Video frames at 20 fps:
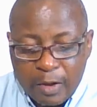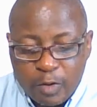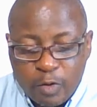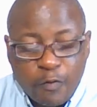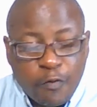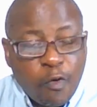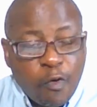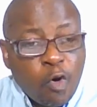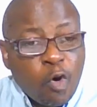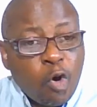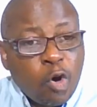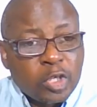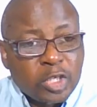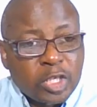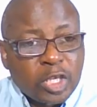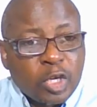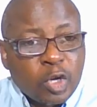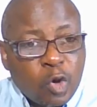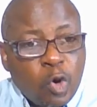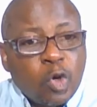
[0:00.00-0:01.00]
you've
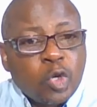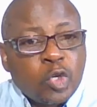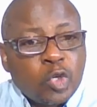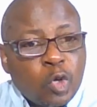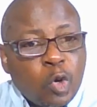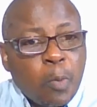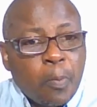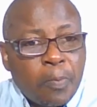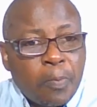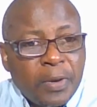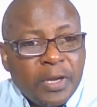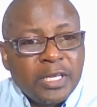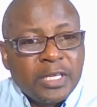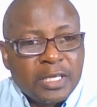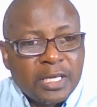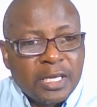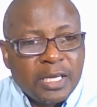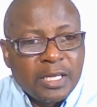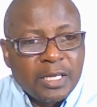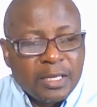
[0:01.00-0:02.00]
forgotten God
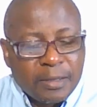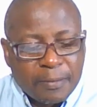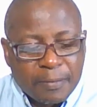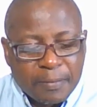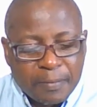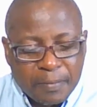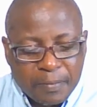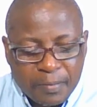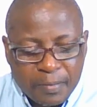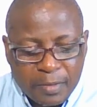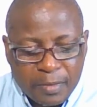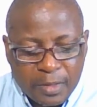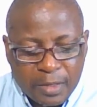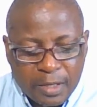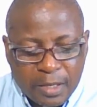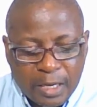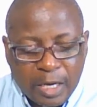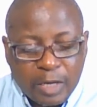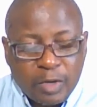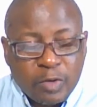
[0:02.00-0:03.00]
completely,
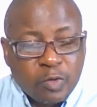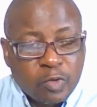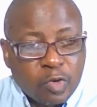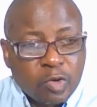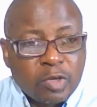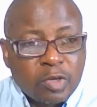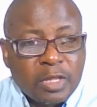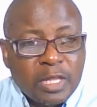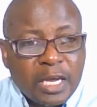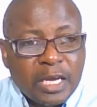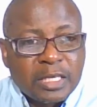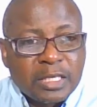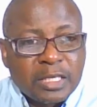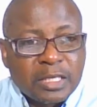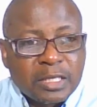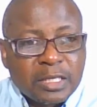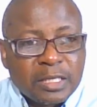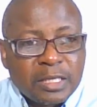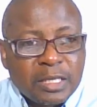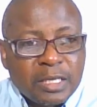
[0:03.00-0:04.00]
and you thought that
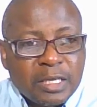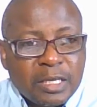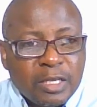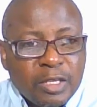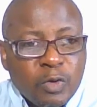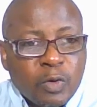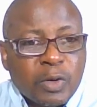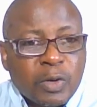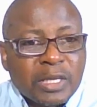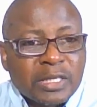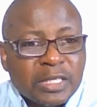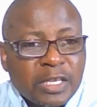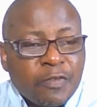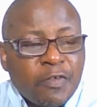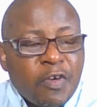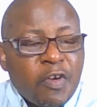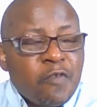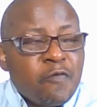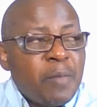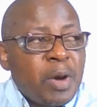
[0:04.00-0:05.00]
you can
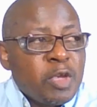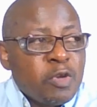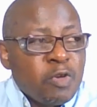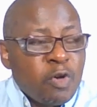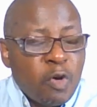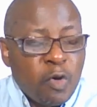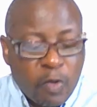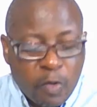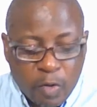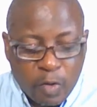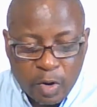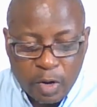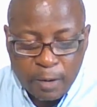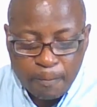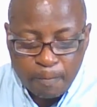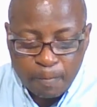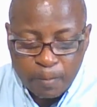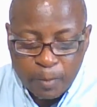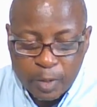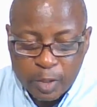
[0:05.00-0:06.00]
survive by your own.
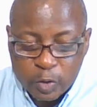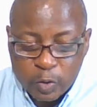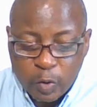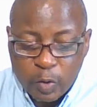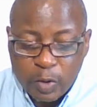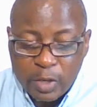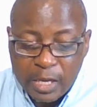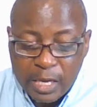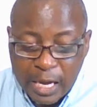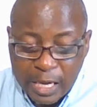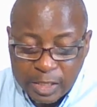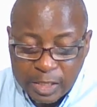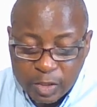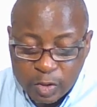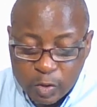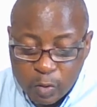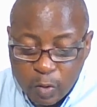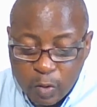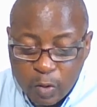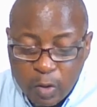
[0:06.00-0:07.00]
So He
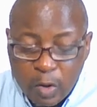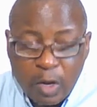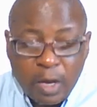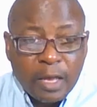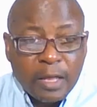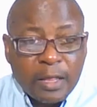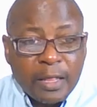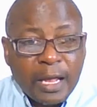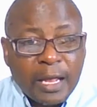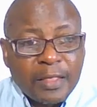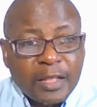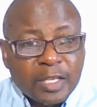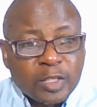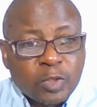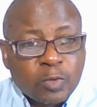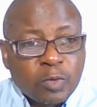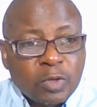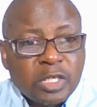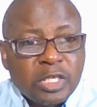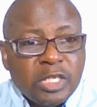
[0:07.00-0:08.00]
hands you, and
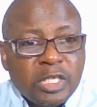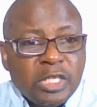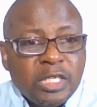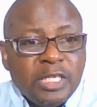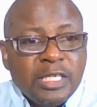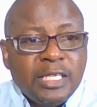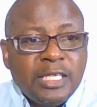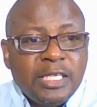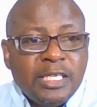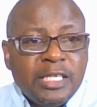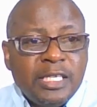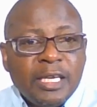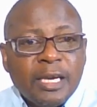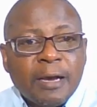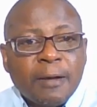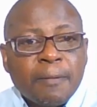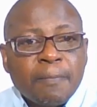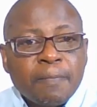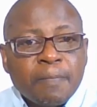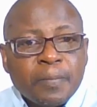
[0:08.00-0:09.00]
that's what He did
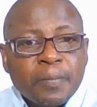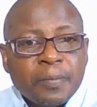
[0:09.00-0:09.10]
here.